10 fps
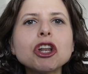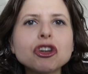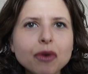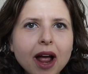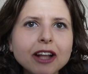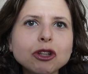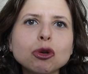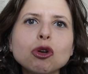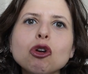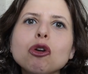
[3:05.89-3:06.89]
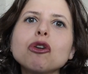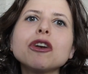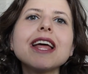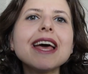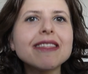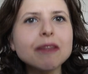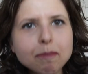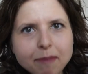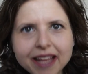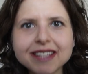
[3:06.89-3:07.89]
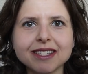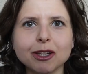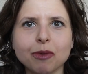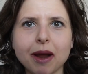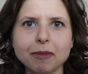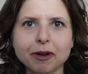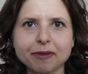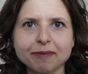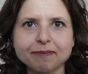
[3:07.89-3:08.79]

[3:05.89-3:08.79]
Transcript: Try to learn the basic grammar.